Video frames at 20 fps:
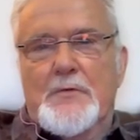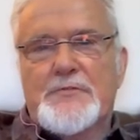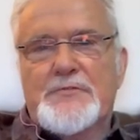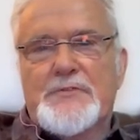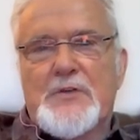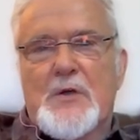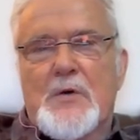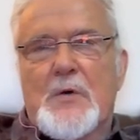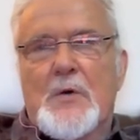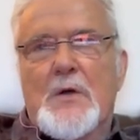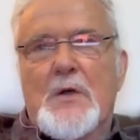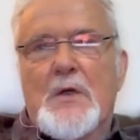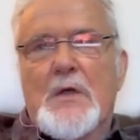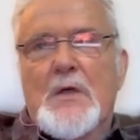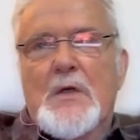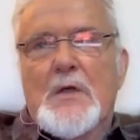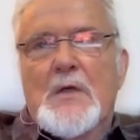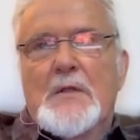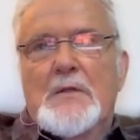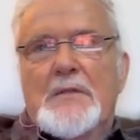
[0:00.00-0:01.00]
So,
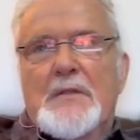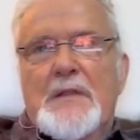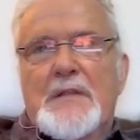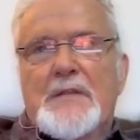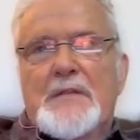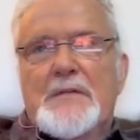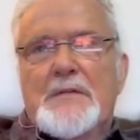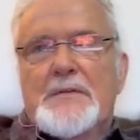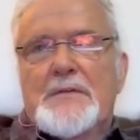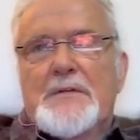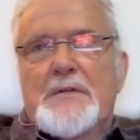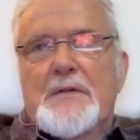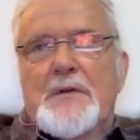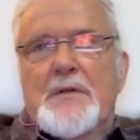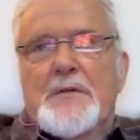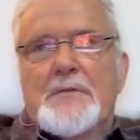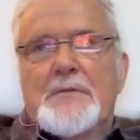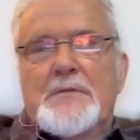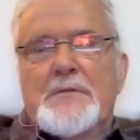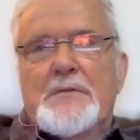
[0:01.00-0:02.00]

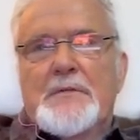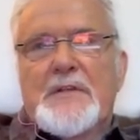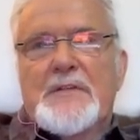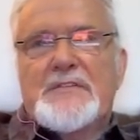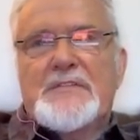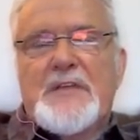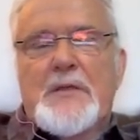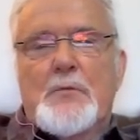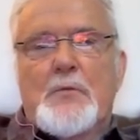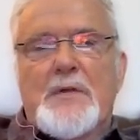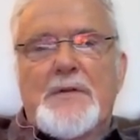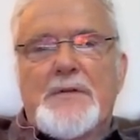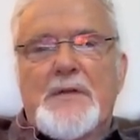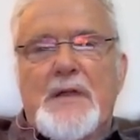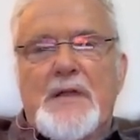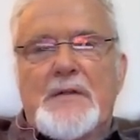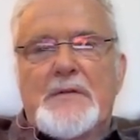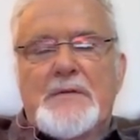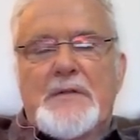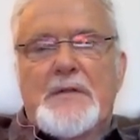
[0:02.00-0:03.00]
let's say one
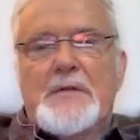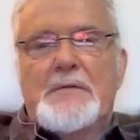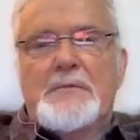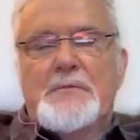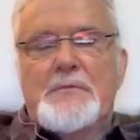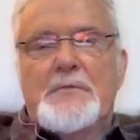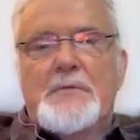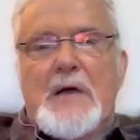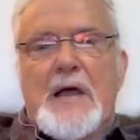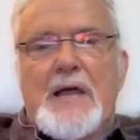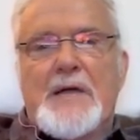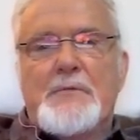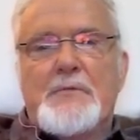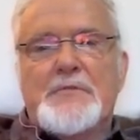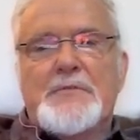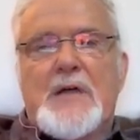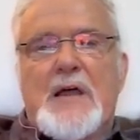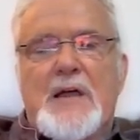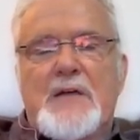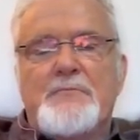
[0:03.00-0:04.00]
night
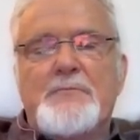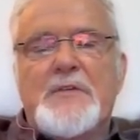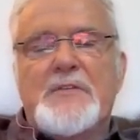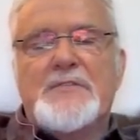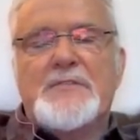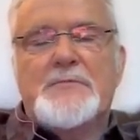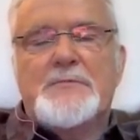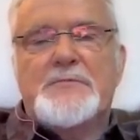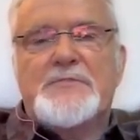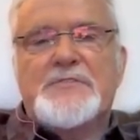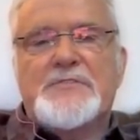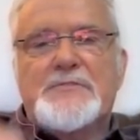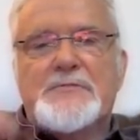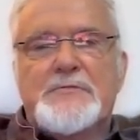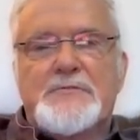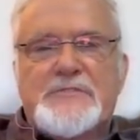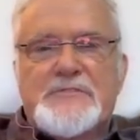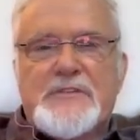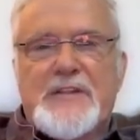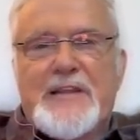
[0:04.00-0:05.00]
I've been
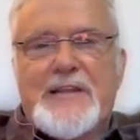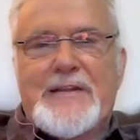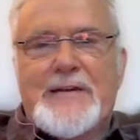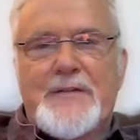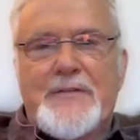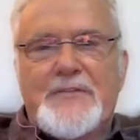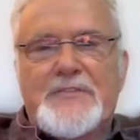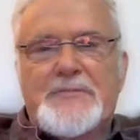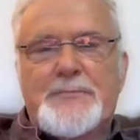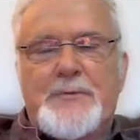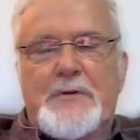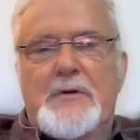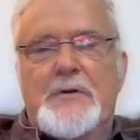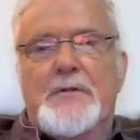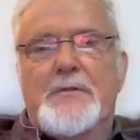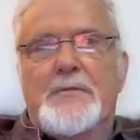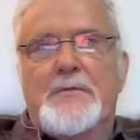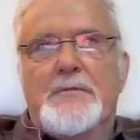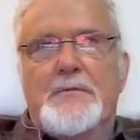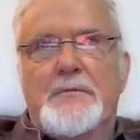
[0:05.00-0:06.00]
slain in the
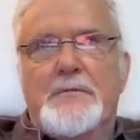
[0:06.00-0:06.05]
spirit